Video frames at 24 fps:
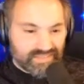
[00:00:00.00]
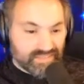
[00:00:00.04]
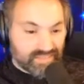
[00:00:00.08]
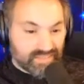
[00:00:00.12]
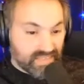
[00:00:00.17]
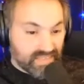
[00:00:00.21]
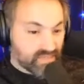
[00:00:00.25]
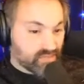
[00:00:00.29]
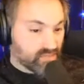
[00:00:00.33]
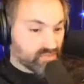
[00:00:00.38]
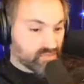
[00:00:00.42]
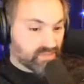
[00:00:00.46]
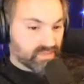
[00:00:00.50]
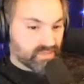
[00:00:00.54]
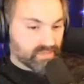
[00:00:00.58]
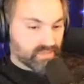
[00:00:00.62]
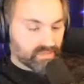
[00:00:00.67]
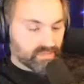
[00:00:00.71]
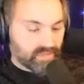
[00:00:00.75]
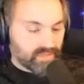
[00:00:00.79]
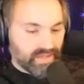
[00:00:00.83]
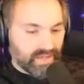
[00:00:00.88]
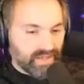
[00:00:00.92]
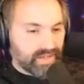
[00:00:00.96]
that's really the
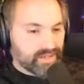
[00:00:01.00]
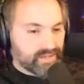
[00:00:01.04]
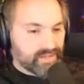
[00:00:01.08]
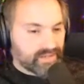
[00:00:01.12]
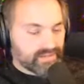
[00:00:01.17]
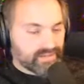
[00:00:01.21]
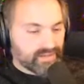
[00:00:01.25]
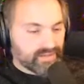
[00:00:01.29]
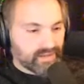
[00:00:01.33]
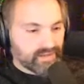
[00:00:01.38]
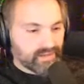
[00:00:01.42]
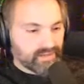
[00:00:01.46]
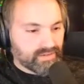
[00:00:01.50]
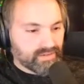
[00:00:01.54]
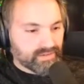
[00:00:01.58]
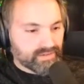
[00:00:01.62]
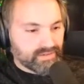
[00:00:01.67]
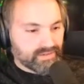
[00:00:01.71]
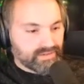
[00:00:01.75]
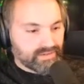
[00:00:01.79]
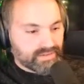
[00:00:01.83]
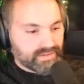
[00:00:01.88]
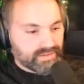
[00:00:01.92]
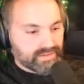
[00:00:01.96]
path. Either
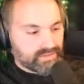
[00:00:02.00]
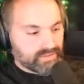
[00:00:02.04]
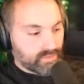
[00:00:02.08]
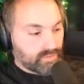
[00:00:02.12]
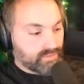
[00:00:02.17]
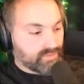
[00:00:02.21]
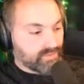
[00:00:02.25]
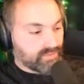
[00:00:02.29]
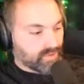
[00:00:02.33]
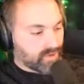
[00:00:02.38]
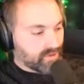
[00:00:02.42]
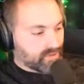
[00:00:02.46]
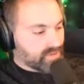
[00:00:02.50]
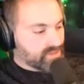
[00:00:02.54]
like, so far,